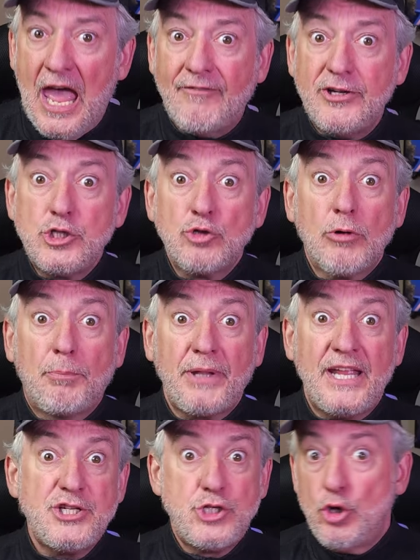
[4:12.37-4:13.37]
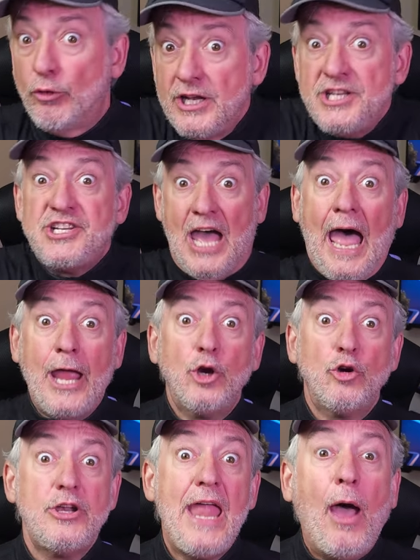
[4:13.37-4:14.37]
having to replace your
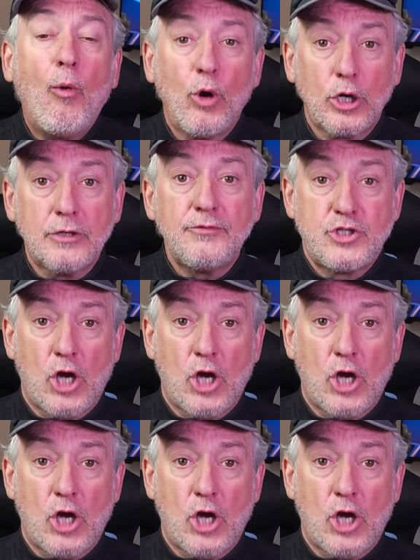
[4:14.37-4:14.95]
entire network of